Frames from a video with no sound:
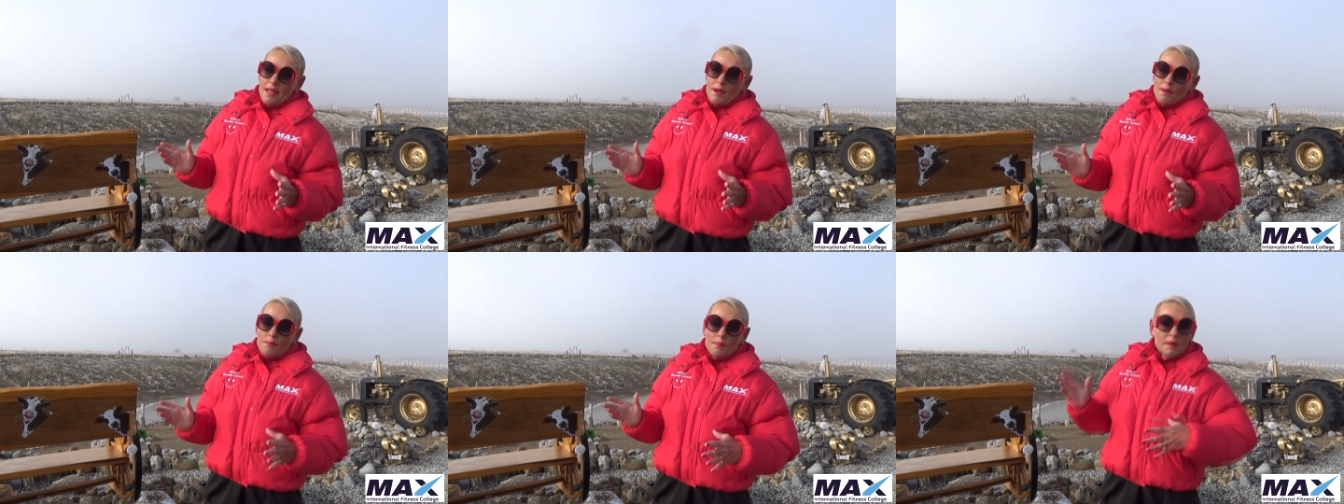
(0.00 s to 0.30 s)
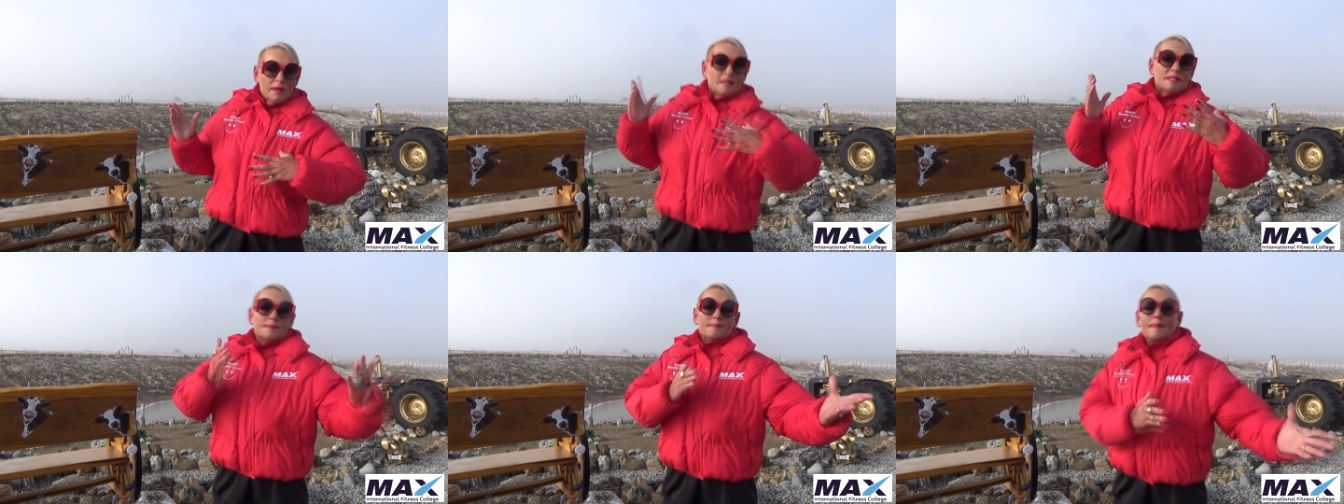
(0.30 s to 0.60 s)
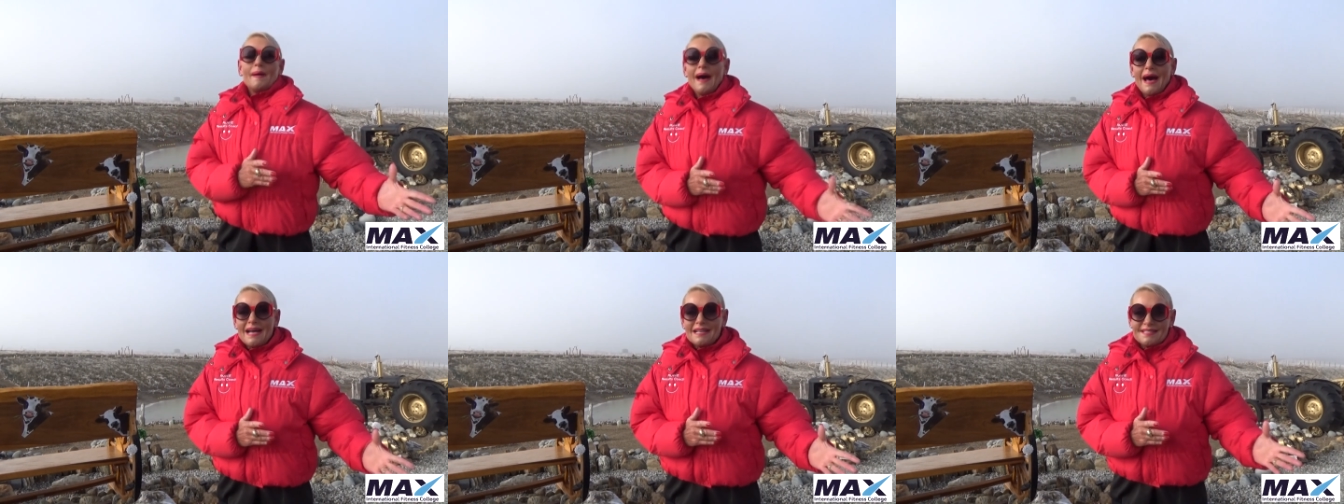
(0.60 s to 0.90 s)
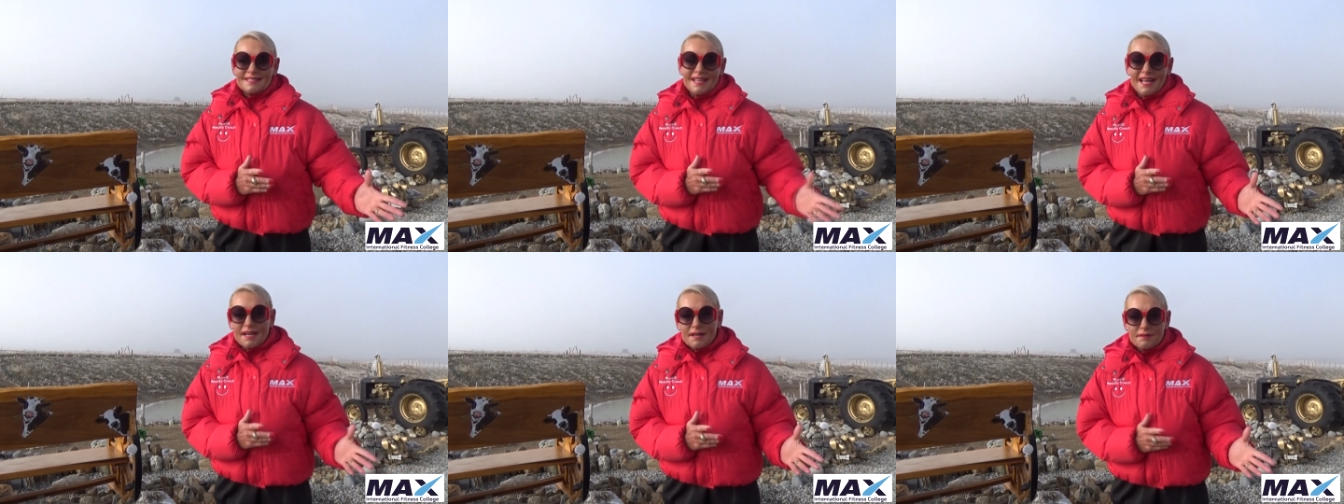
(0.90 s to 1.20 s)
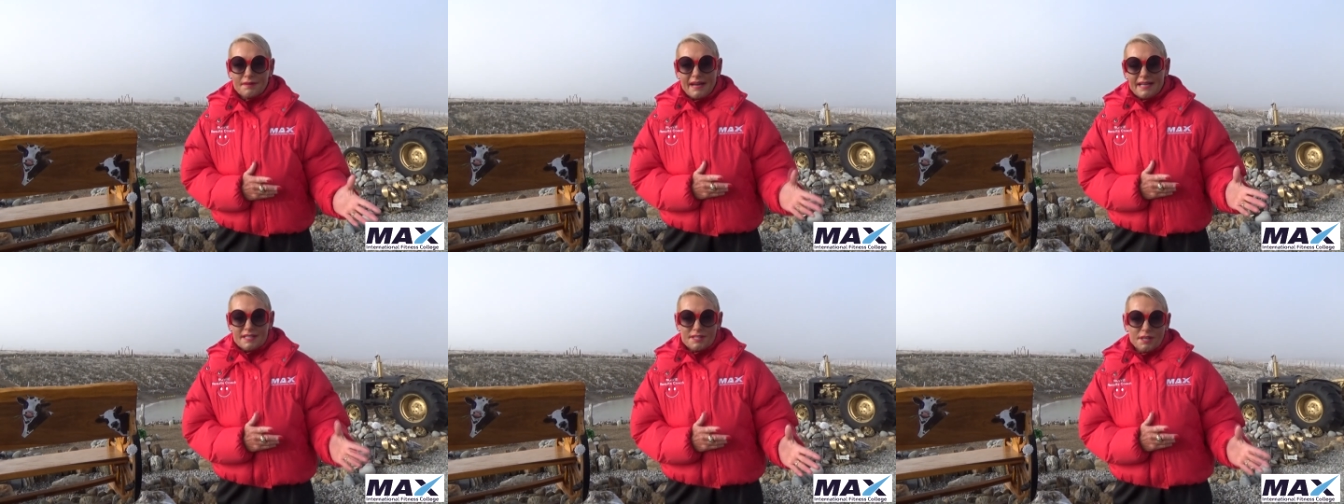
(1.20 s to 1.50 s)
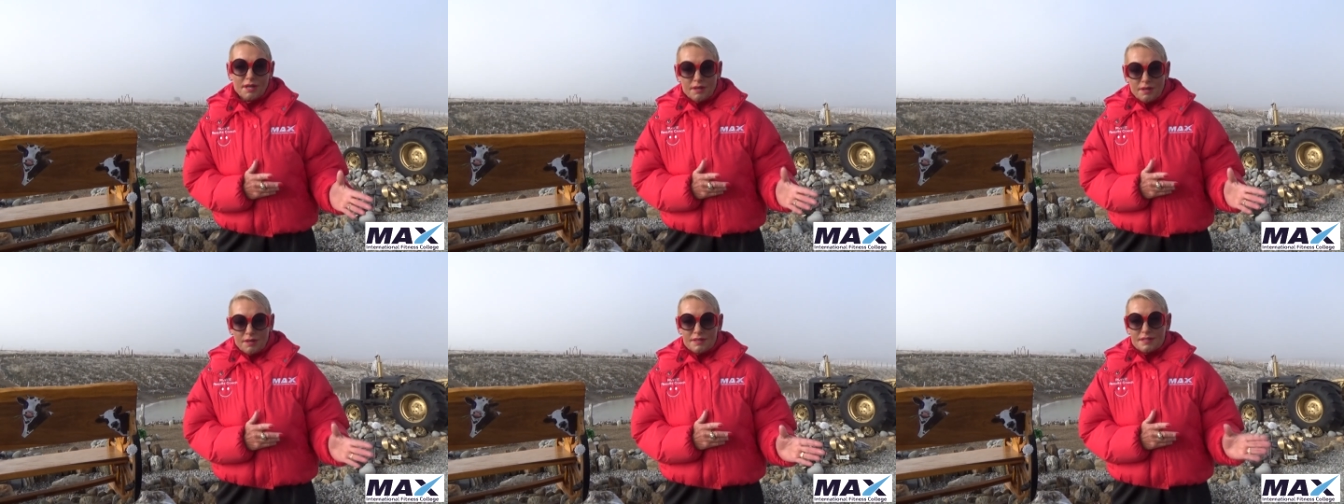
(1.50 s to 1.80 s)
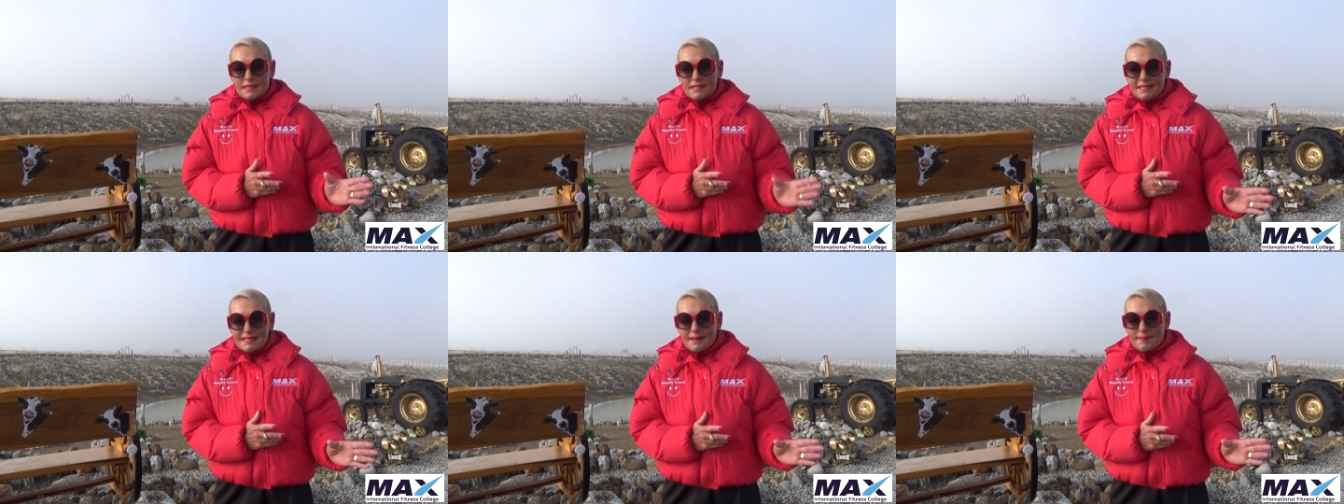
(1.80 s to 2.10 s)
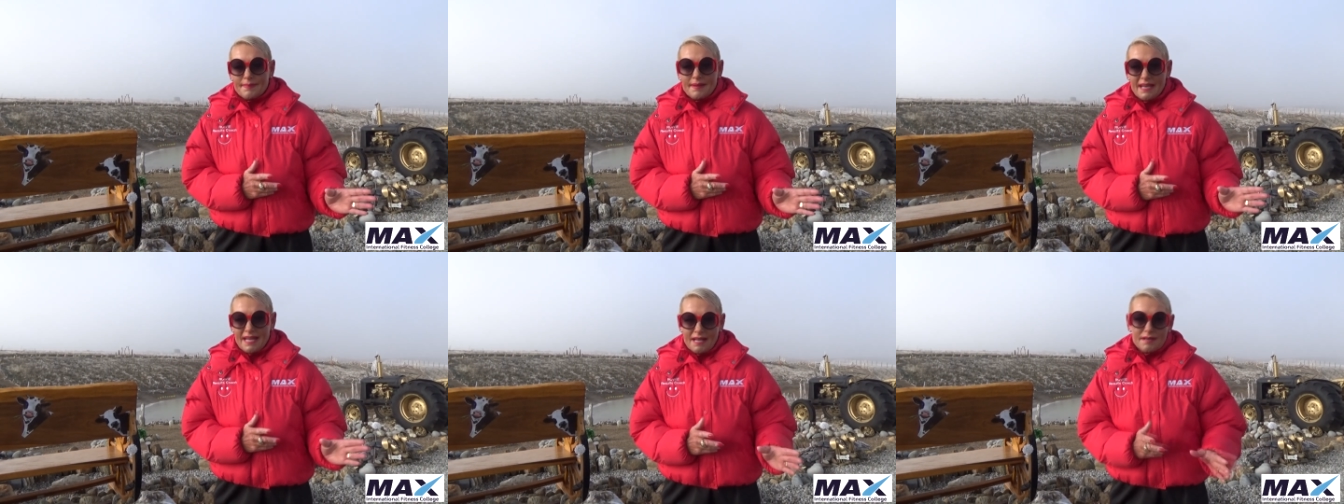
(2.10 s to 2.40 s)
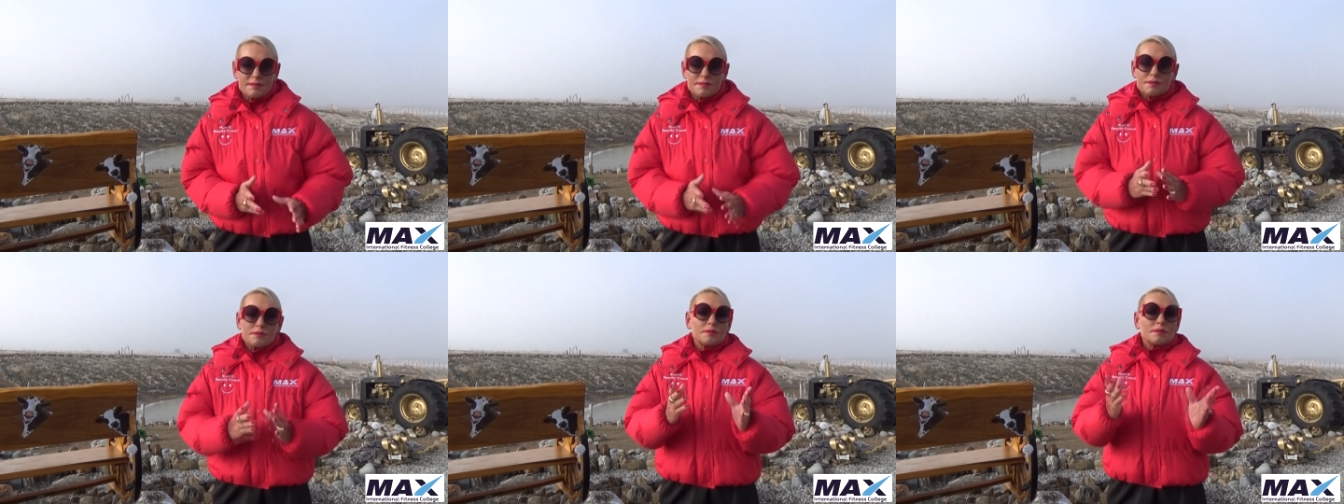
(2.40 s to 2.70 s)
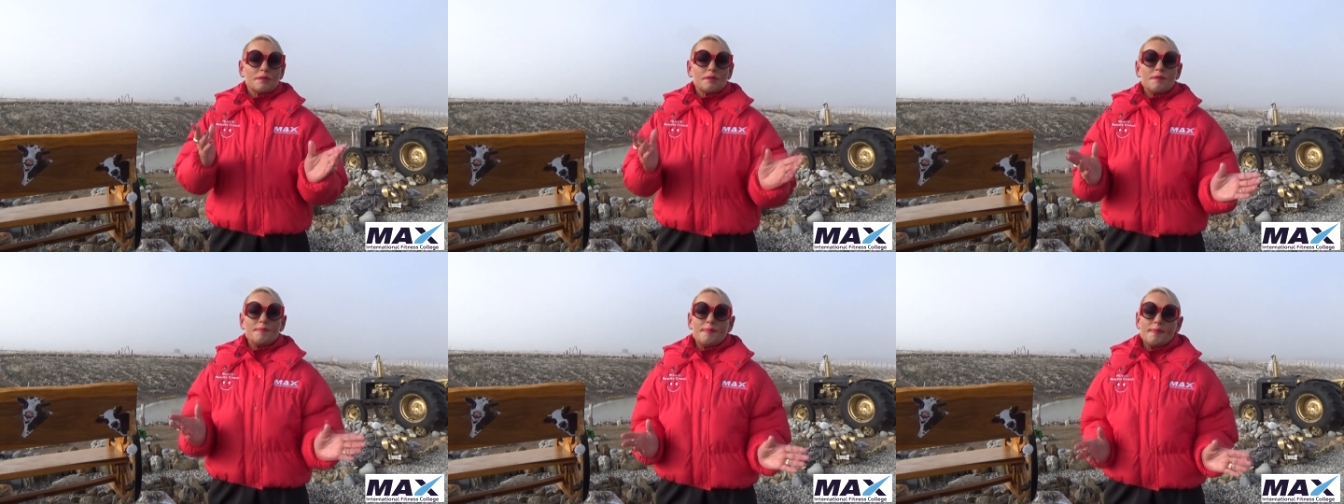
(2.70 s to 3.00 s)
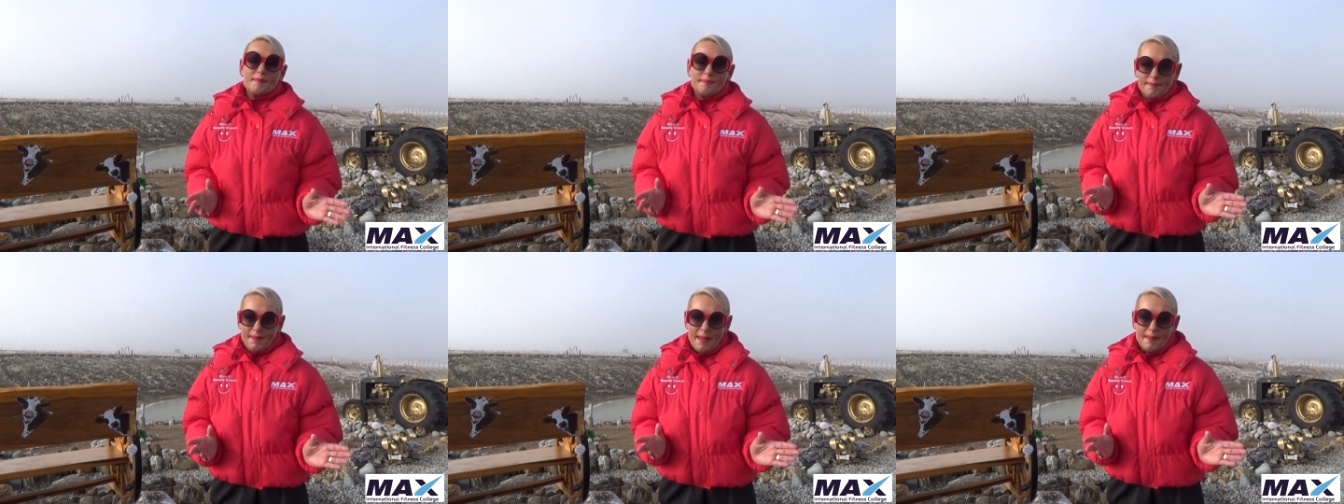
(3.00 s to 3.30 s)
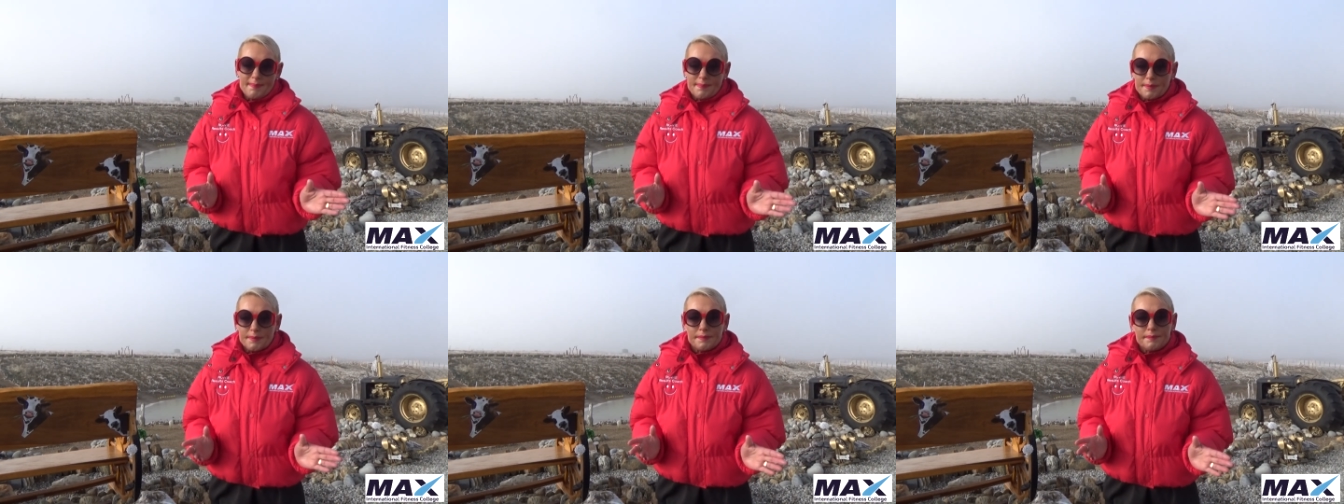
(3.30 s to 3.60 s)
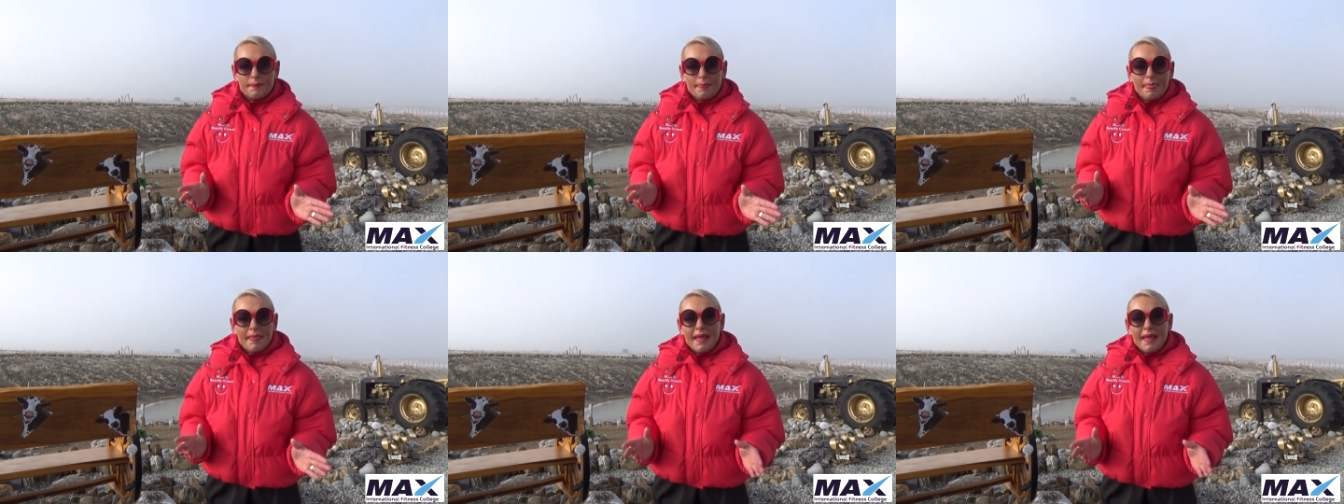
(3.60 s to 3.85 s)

wanted to pass that great joke on to somebody else or a group of people.